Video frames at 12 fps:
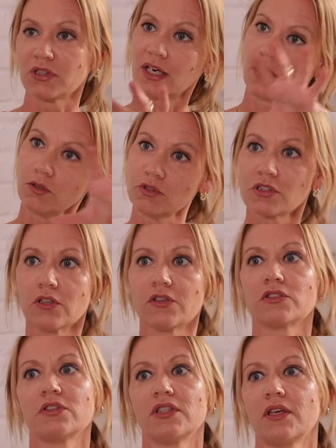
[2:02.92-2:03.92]
with Tragaluz, and
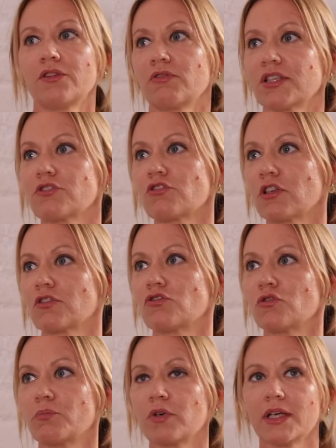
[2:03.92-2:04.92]
also the other restaurants,
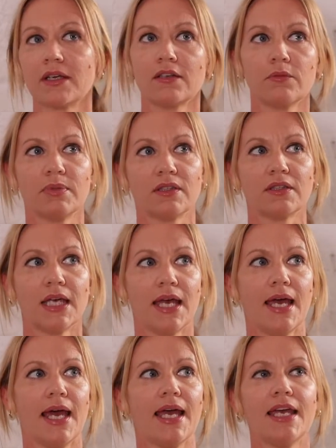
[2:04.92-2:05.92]
to bring a little bit
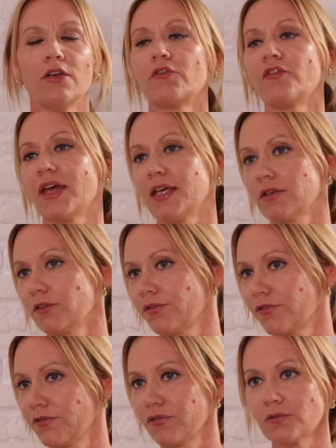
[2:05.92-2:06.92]

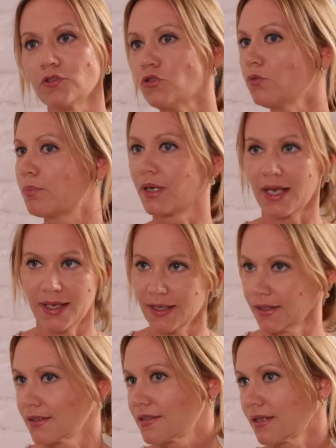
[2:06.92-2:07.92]
innovative new
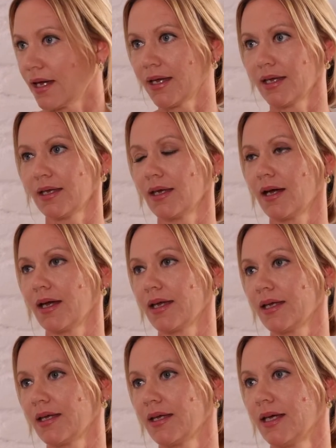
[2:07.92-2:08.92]
plates. I,
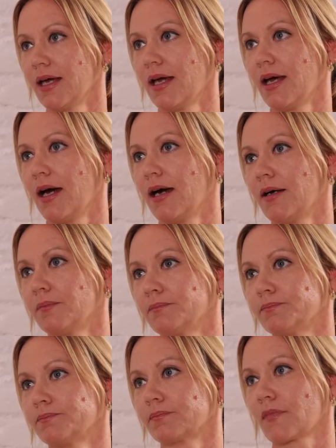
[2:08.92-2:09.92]
I,
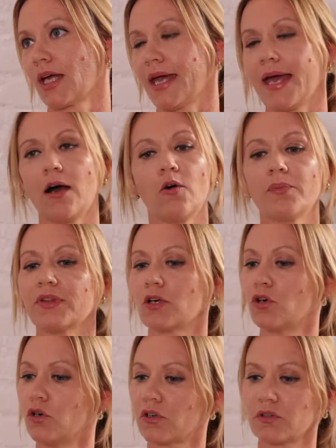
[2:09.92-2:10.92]
Um, I help the
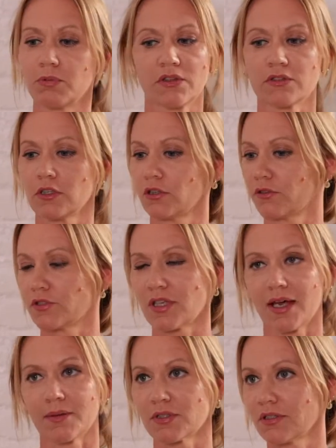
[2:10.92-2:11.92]
cooks because a lot of
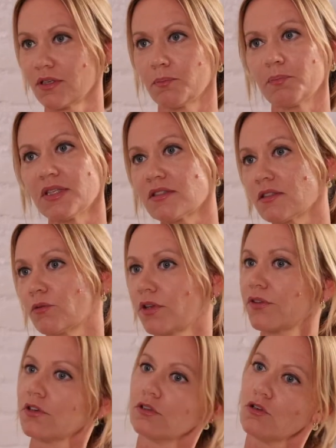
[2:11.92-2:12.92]
times they are busy
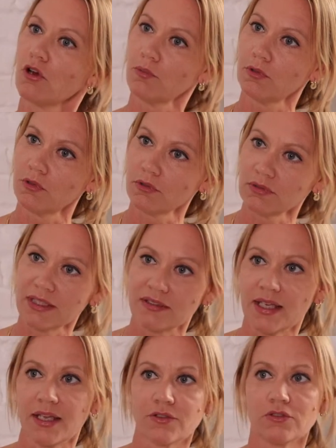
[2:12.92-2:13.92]
with their normal
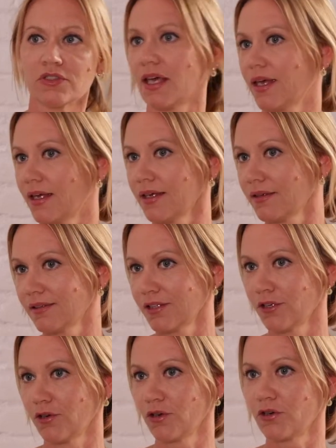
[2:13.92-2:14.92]
day-to-day,
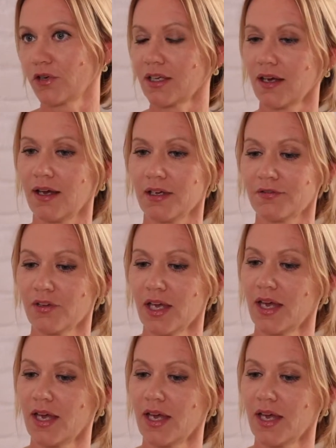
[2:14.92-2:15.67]
you know, cooking life.